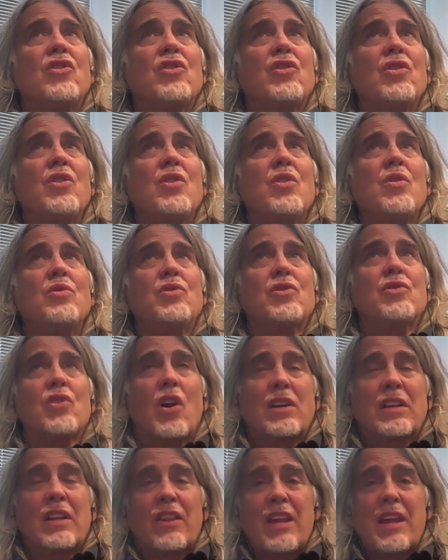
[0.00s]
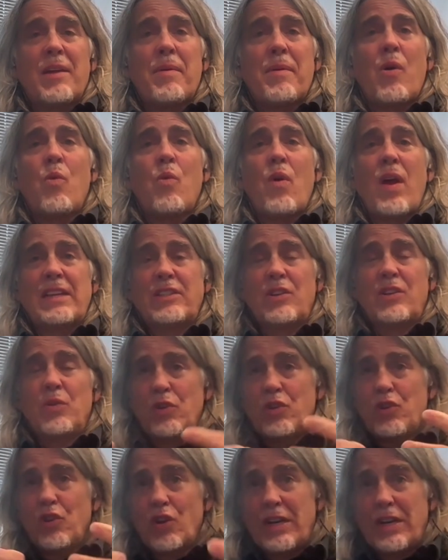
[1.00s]
to start to think about ways in
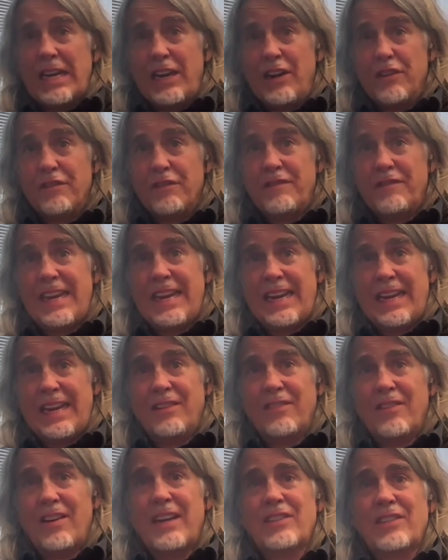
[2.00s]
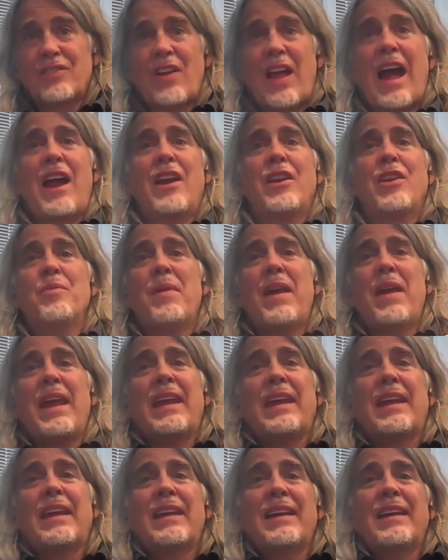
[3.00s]
which you could intervene, right? So how do you
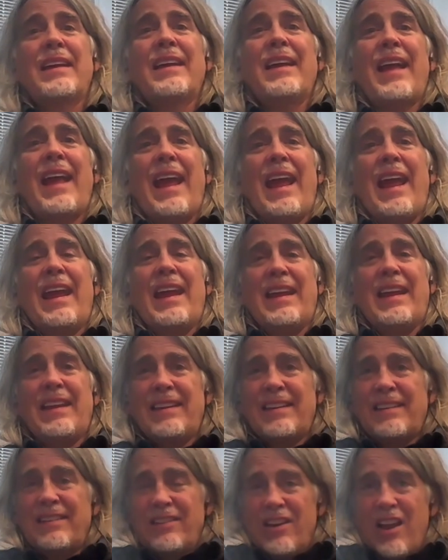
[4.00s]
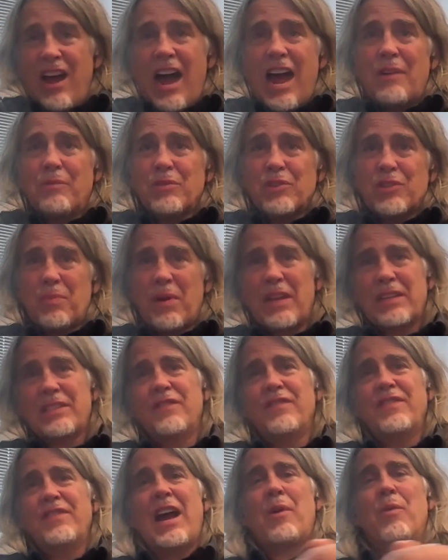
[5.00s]
make a
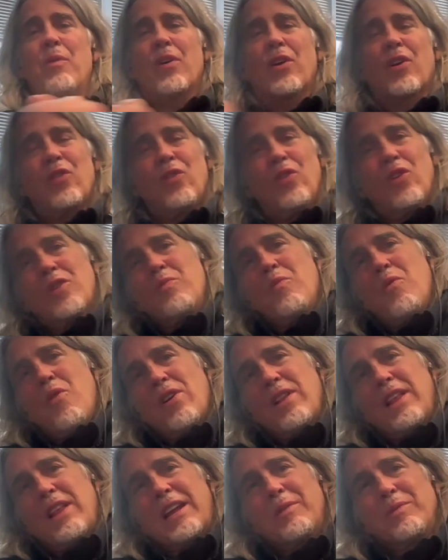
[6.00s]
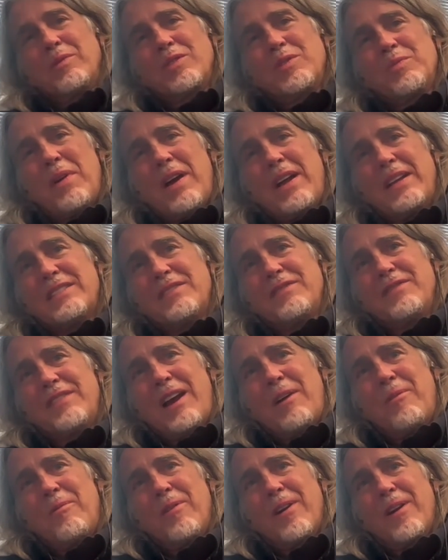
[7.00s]
non-responsive network look more like a responsive
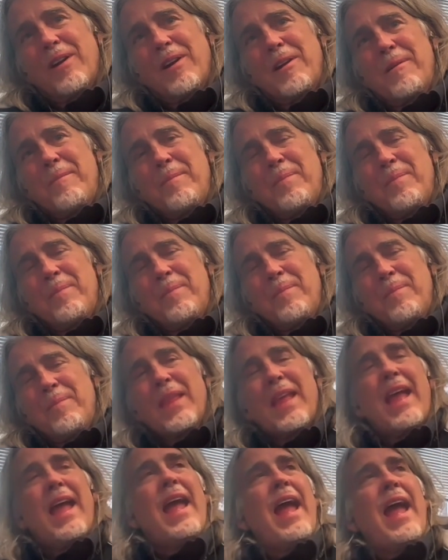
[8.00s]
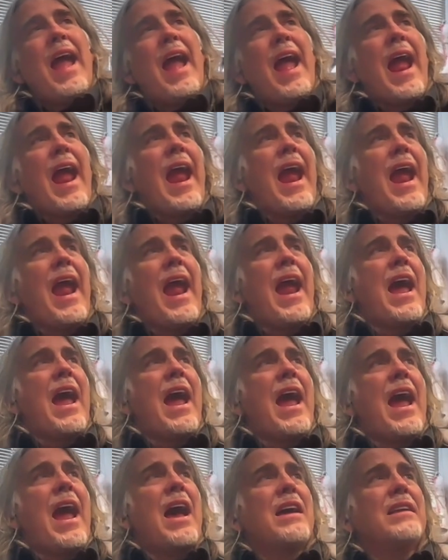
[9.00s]
network? And
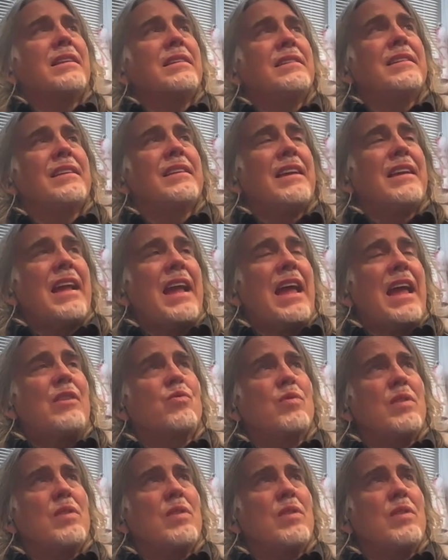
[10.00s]
it really